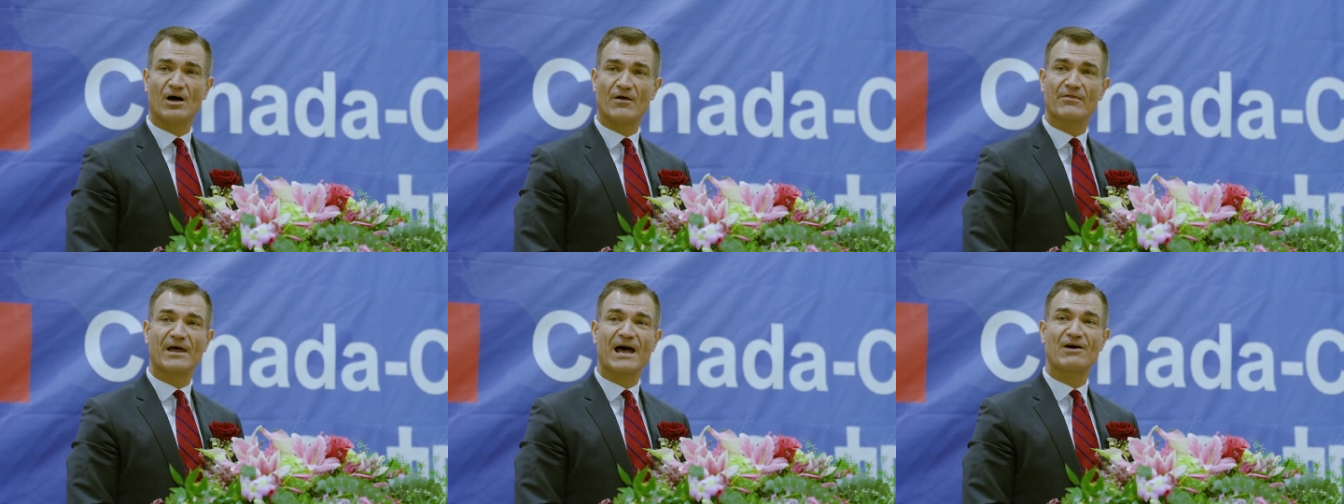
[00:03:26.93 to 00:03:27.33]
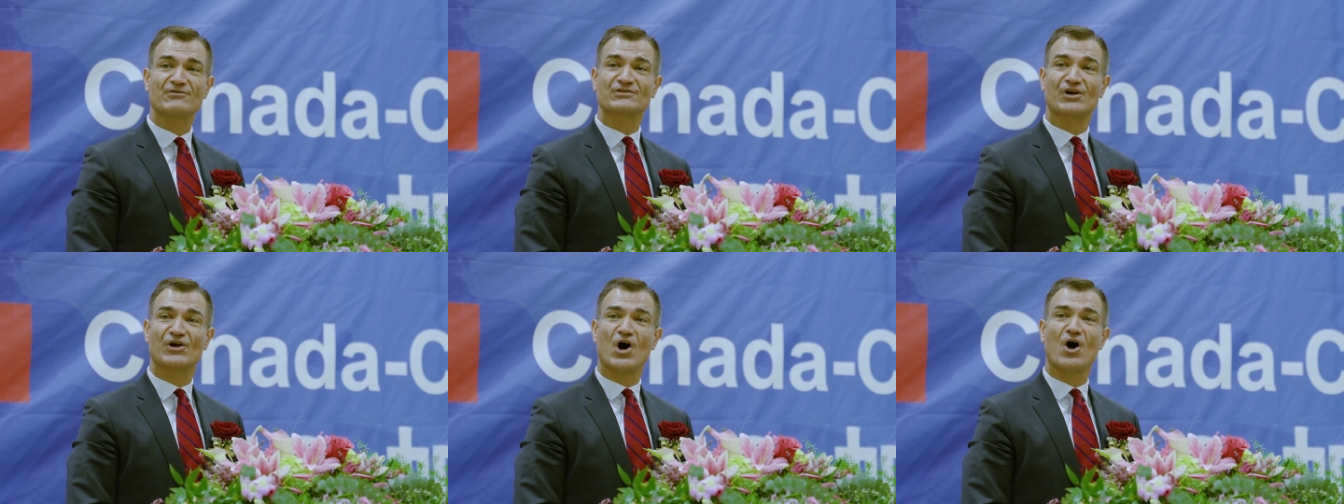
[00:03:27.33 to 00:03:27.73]
on the
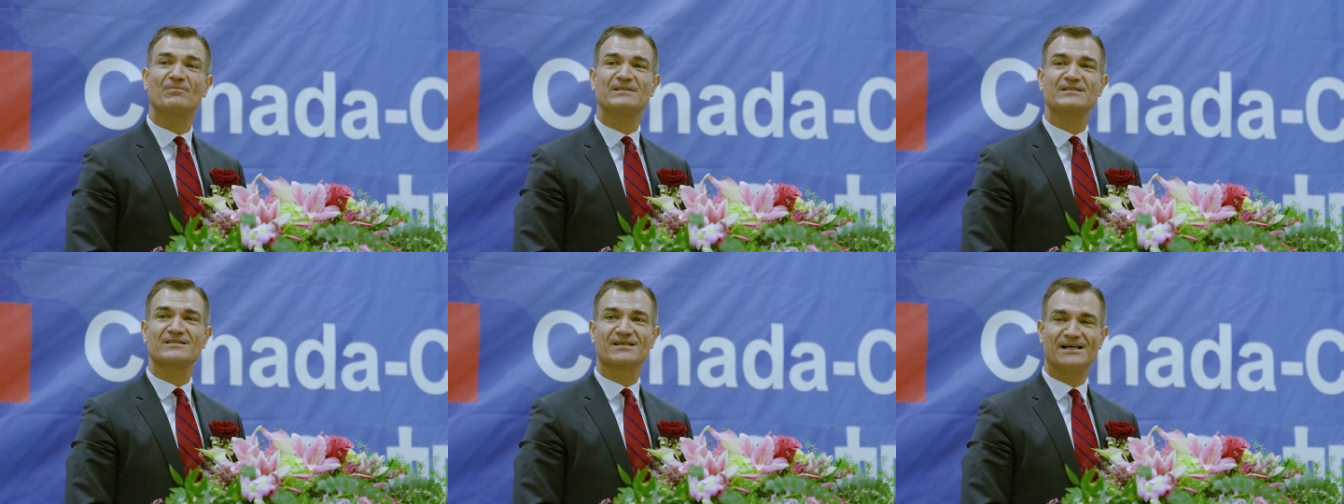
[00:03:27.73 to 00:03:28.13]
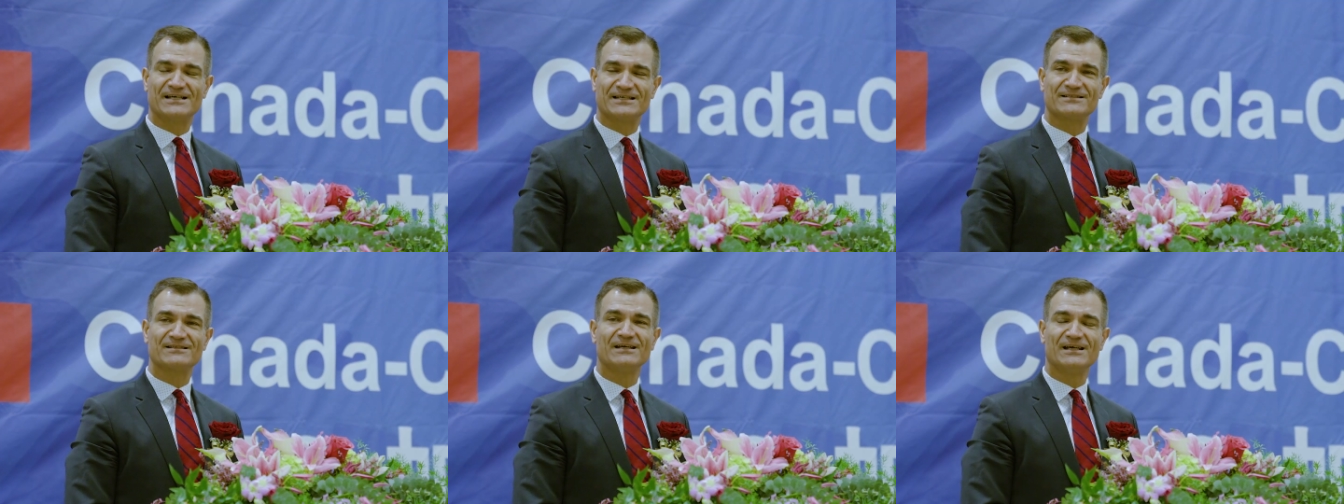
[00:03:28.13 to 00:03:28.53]
House of Commons
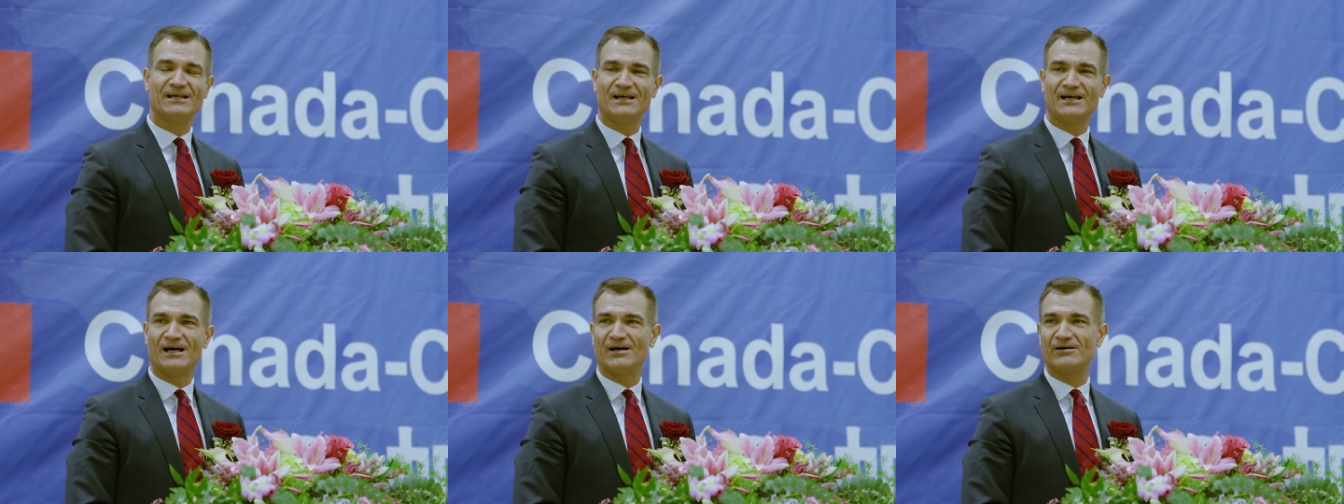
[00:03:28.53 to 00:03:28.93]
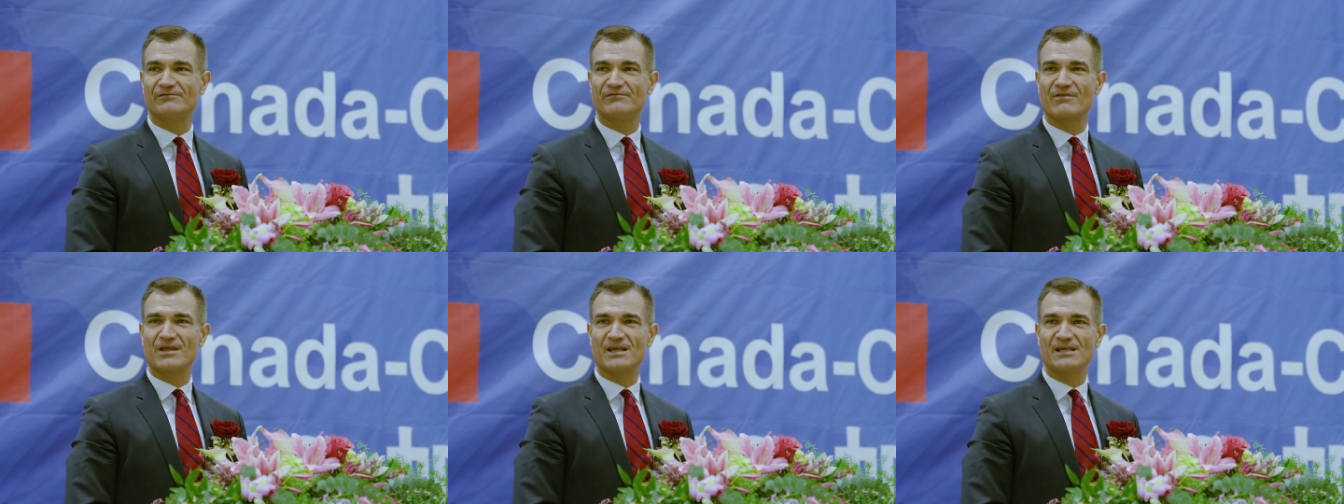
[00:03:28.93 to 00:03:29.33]

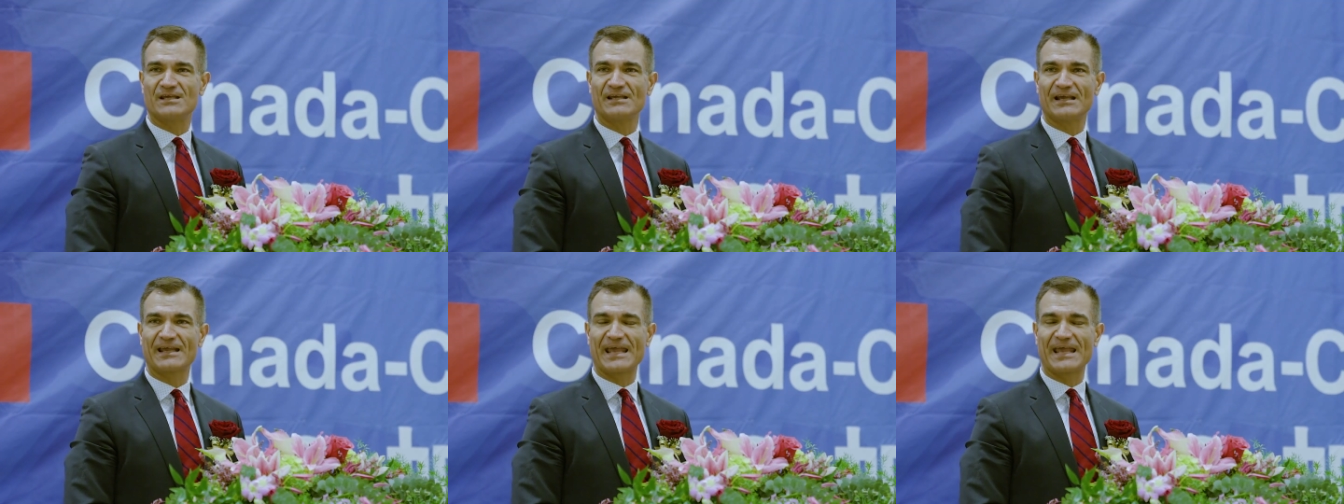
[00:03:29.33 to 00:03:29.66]
side.Of the